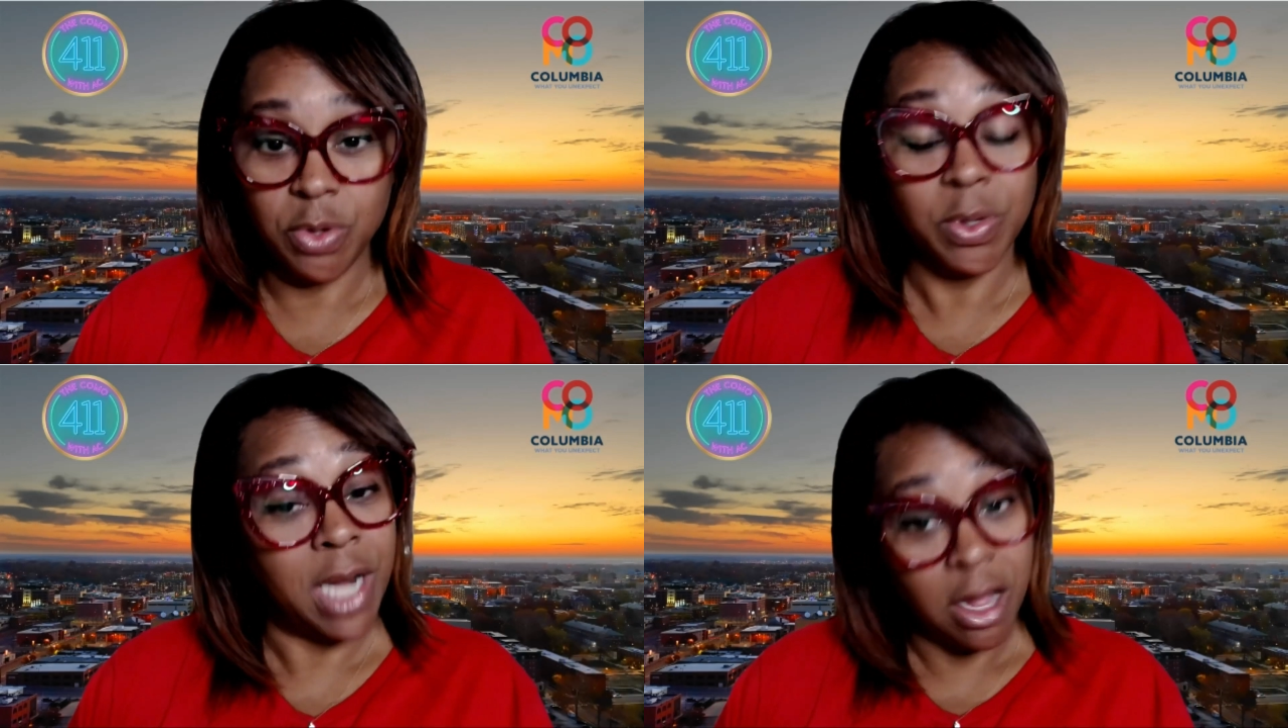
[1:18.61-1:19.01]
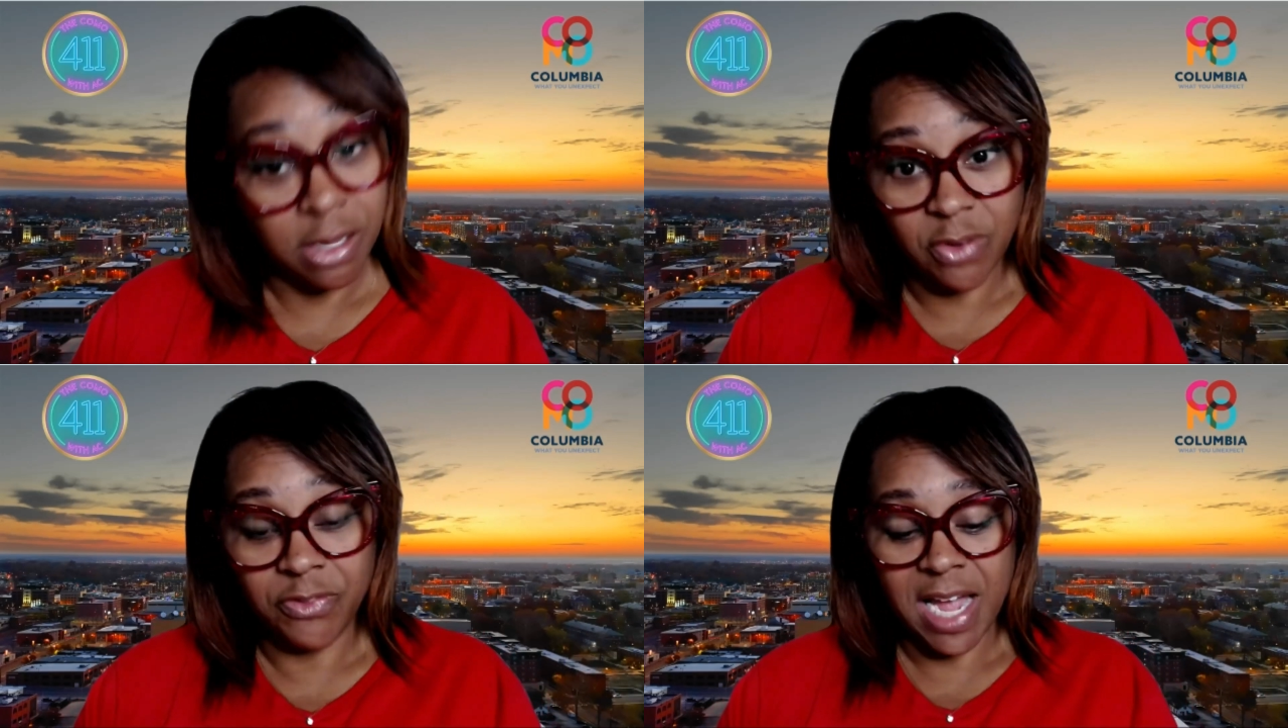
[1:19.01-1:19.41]
You can
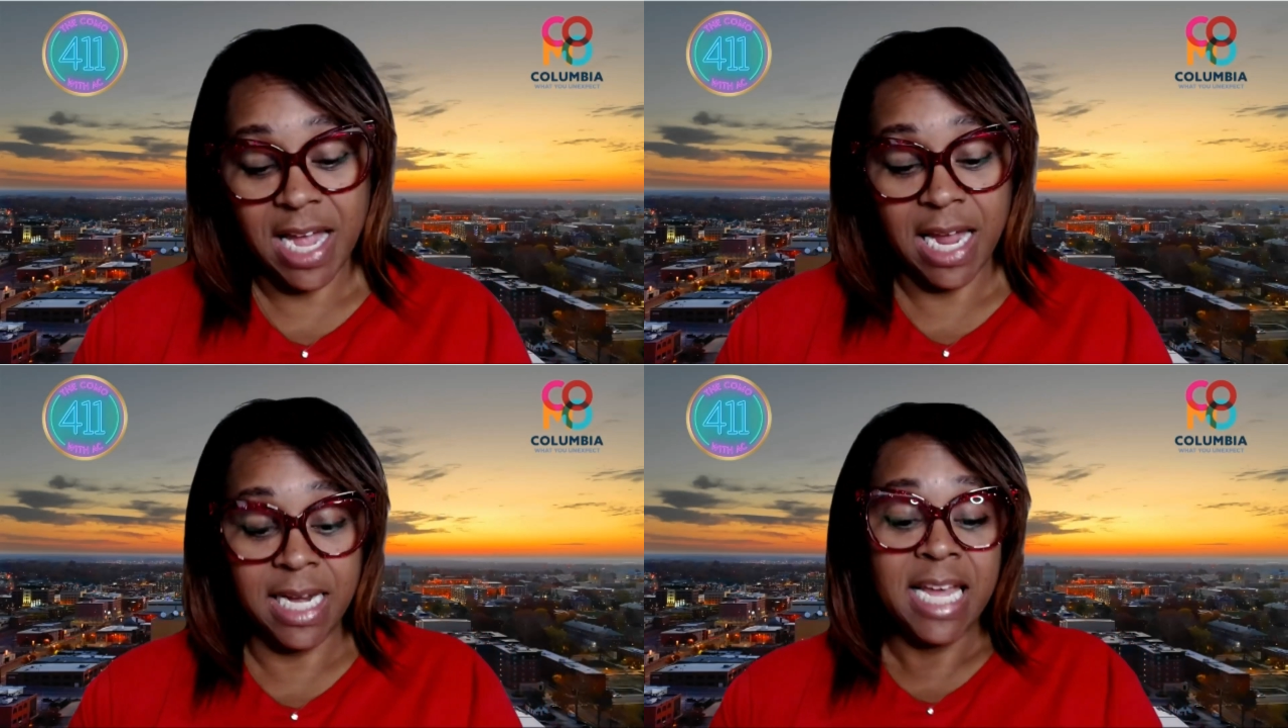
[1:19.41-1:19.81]
also find